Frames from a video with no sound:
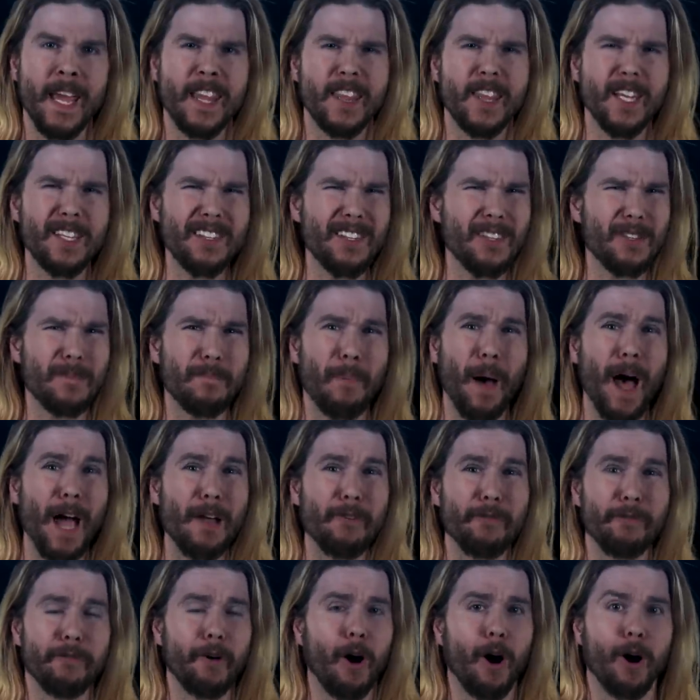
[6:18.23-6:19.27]
This is
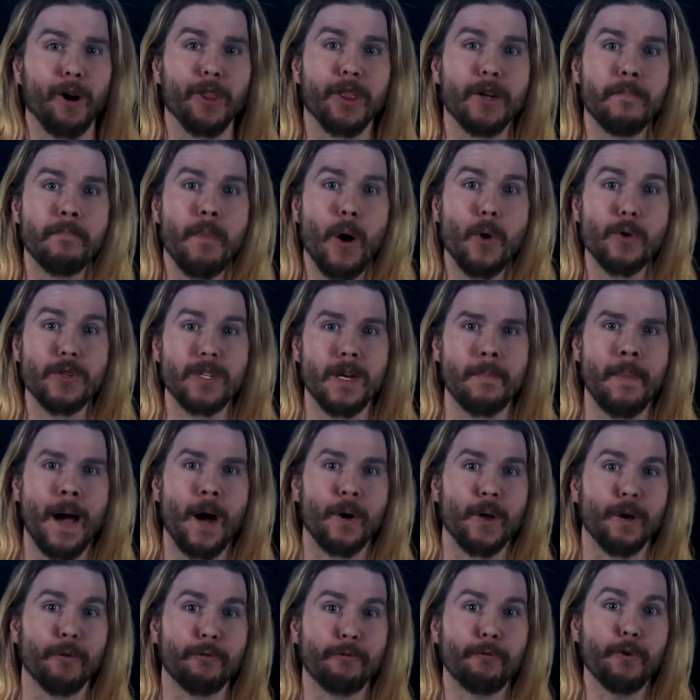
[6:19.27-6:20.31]
by far the most
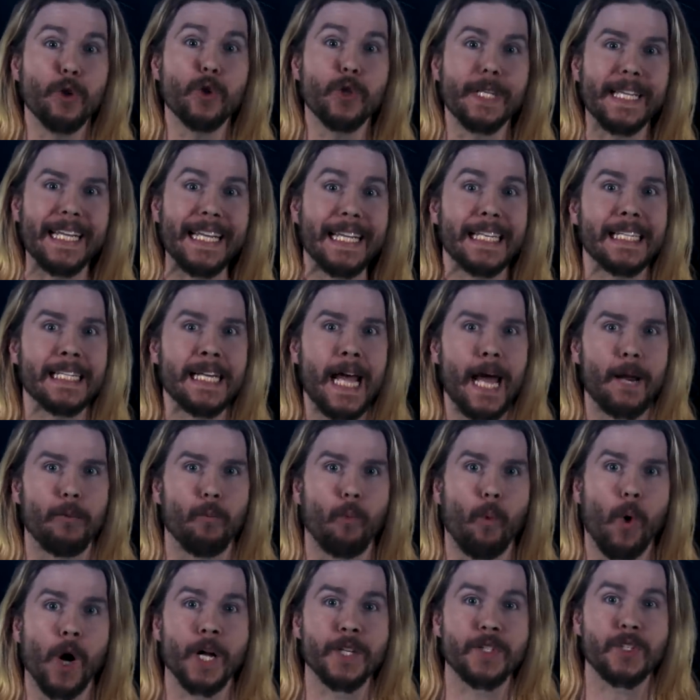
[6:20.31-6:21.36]
amount of food eaten at
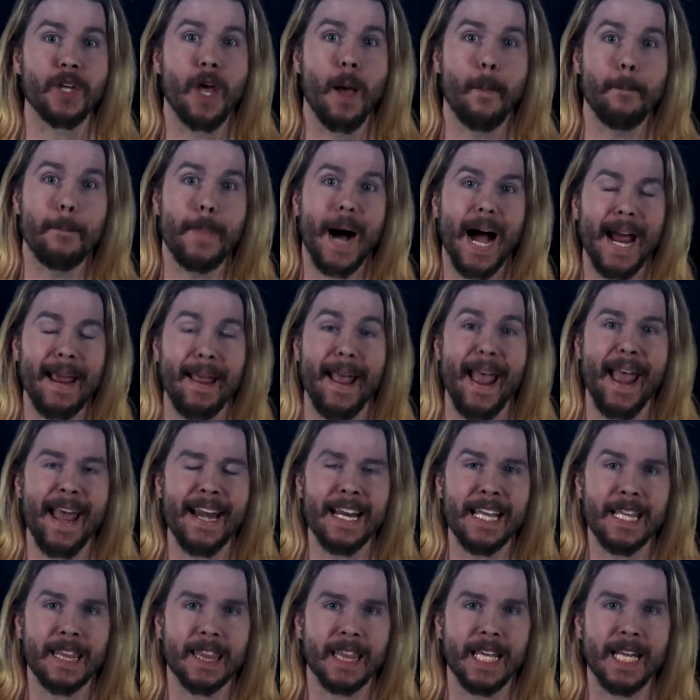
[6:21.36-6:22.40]
once by
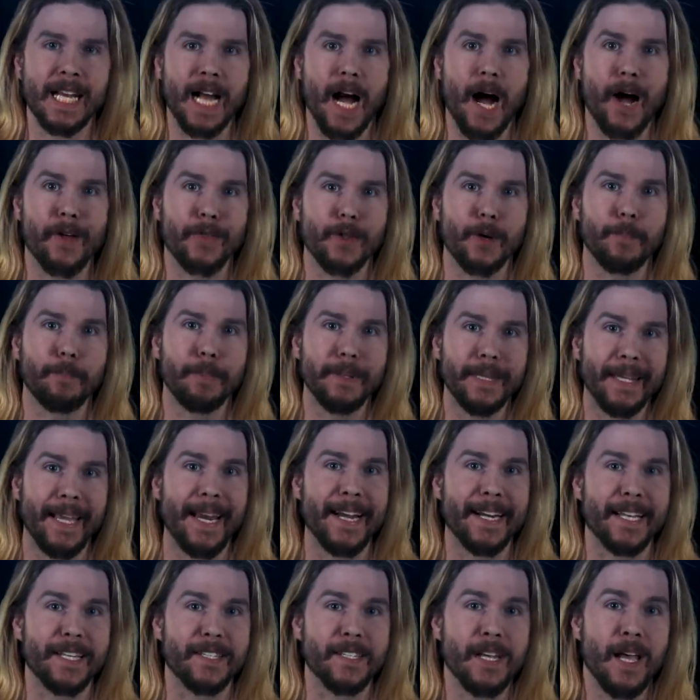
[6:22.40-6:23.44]
anything on the
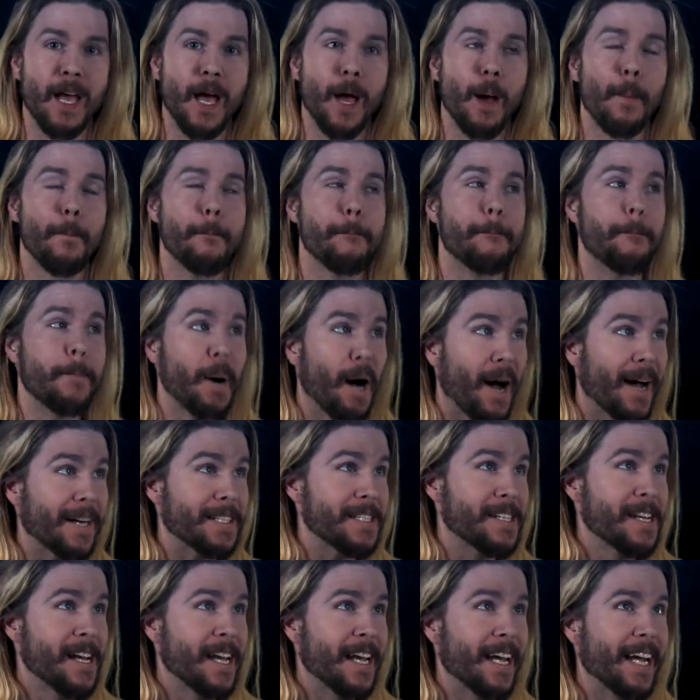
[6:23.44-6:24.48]
planet,
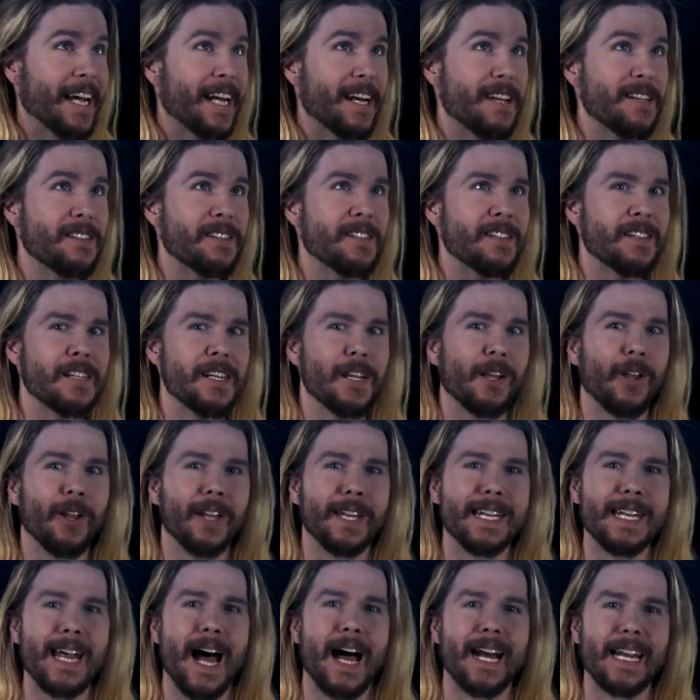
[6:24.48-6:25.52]
but it is
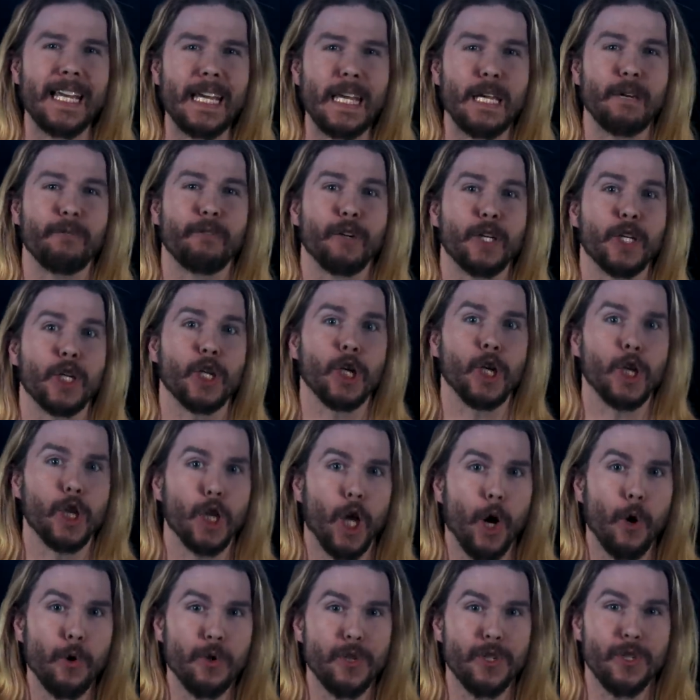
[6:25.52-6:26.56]
still not even
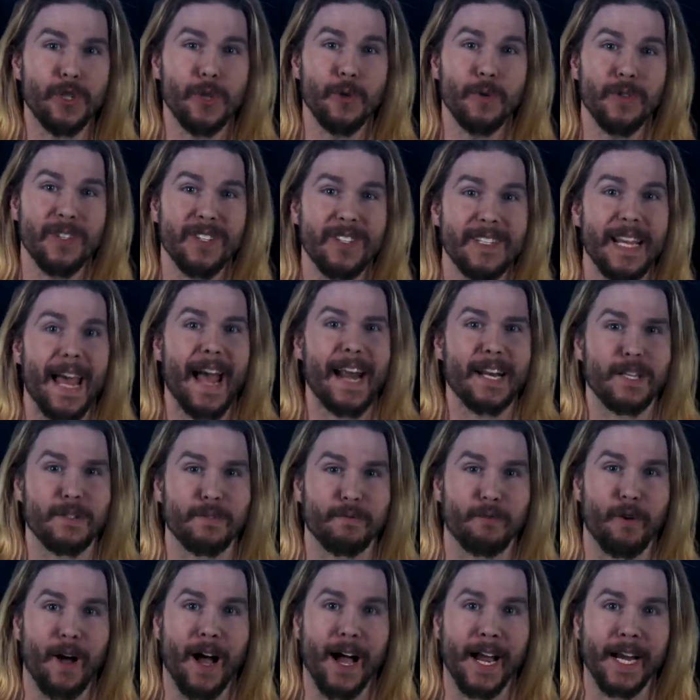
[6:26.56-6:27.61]
close to
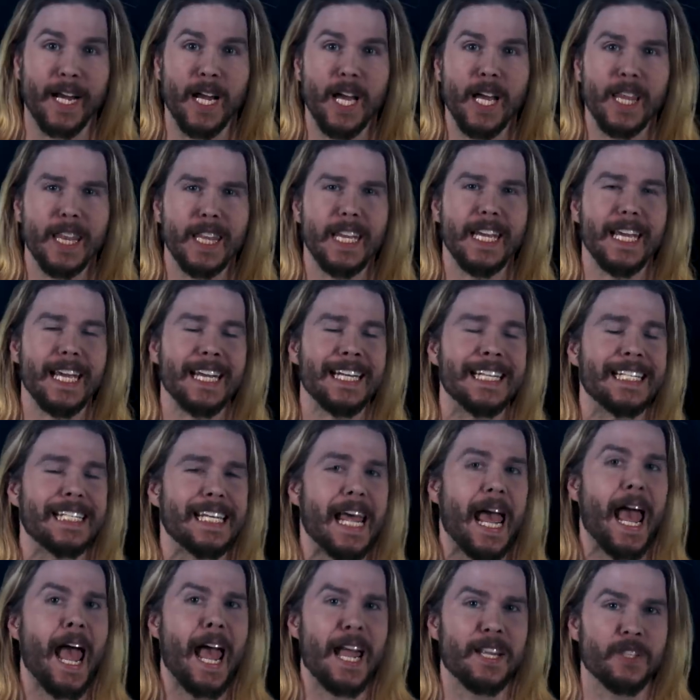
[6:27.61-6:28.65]
satisfying the
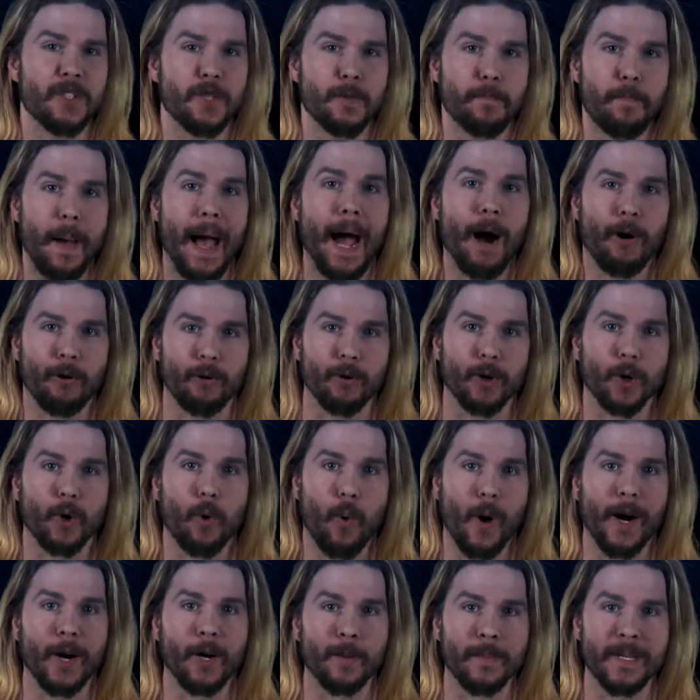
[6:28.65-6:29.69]
intense power
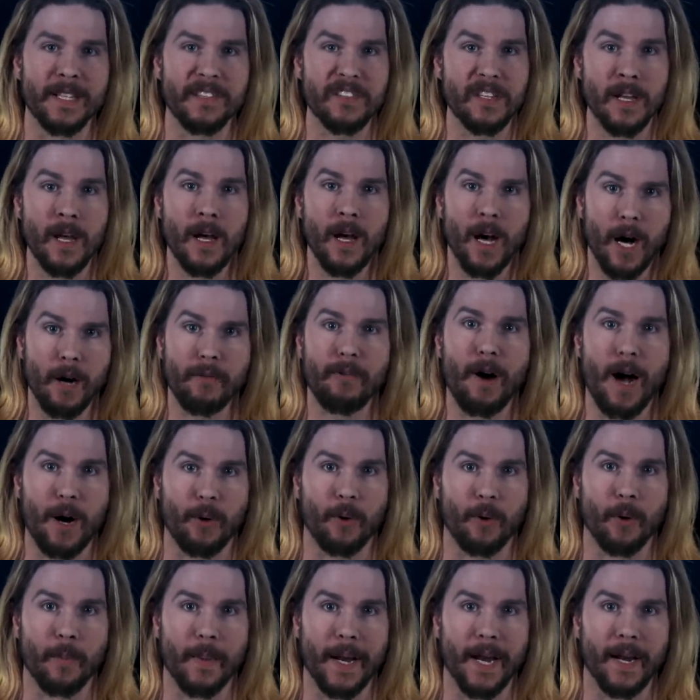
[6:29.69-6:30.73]
requirements of
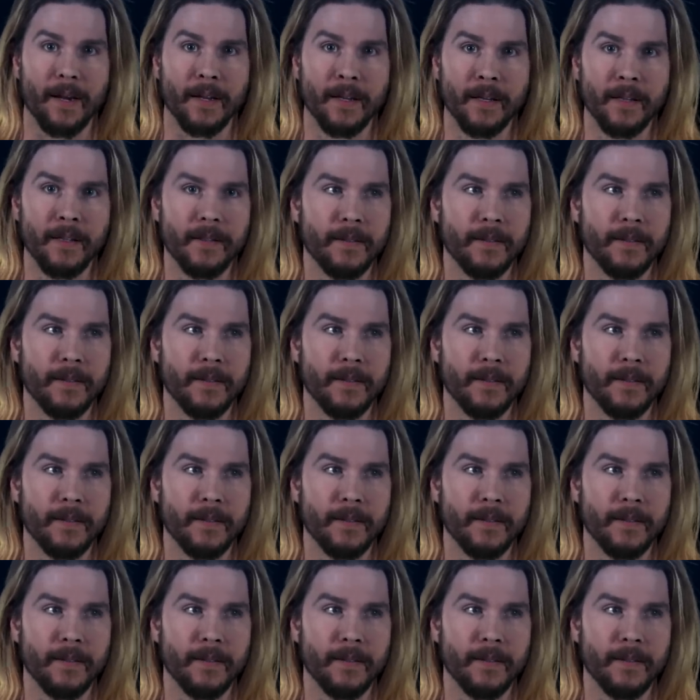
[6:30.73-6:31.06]
Aquaman.